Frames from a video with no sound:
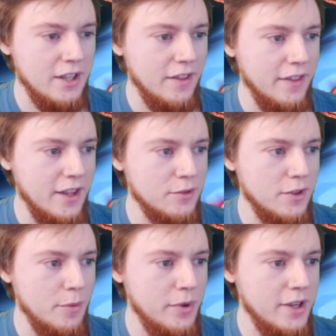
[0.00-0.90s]
And that's what
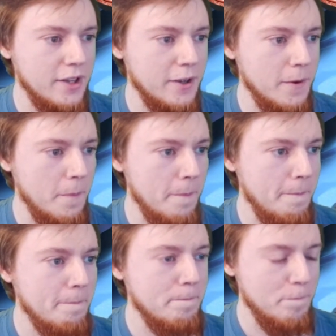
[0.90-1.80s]
they pick.
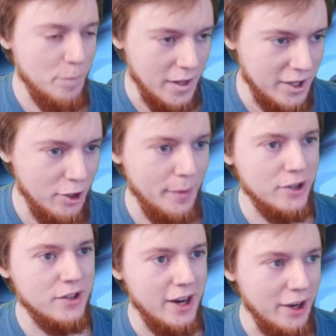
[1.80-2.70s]
They kill my
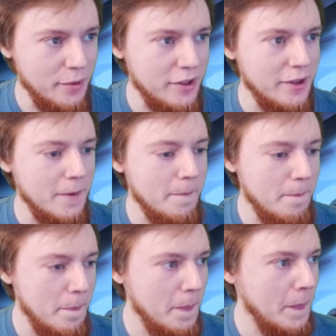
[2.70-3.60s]
Dryad with it.
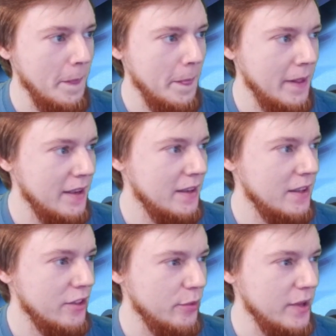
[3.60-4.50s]

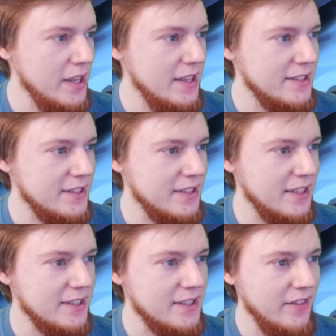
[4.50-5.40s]
3,
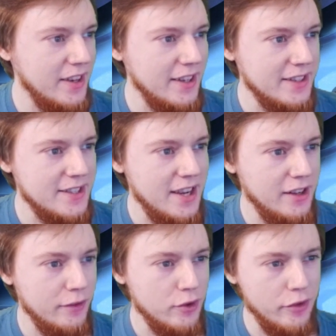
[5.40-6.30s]
6, 7, 8, 9, 10,
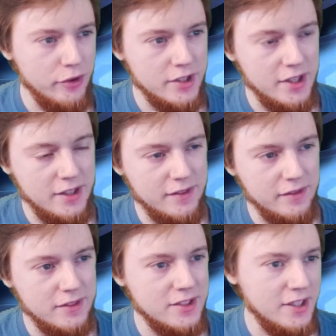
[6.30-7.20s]
11, 12, 13,
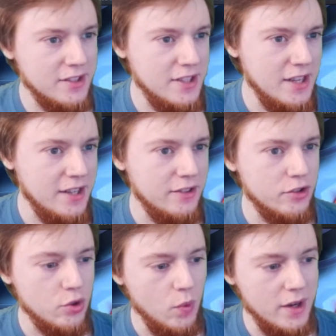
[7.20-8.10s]
16,
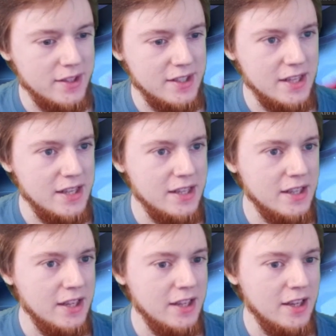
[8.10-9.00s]
20.
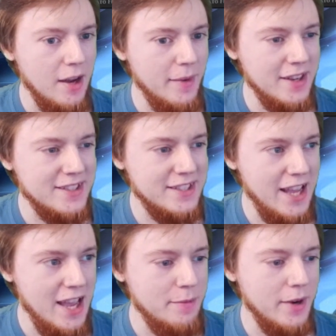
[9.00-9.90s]
I'm not
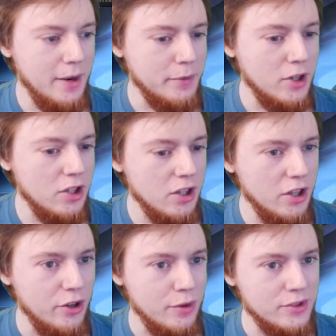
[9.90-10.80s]
dead, but I'm
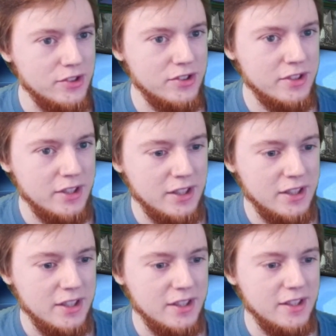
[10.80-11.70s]
close.
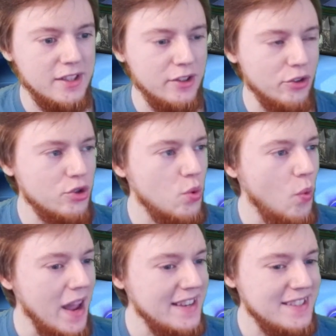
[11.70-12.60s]
They deal
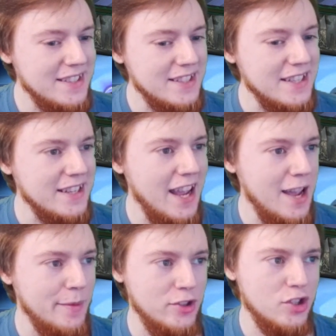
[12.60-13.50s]
20
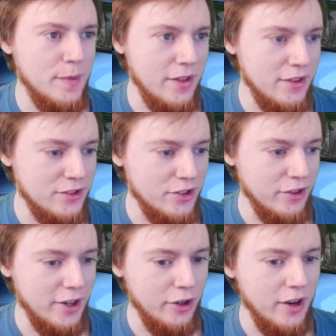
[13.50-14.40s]
damage to me this turn.
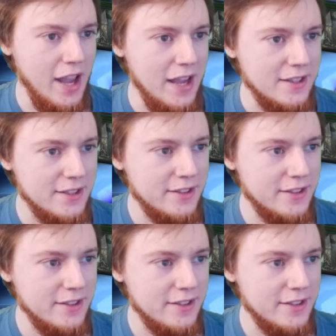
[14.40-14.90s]
I go to 8.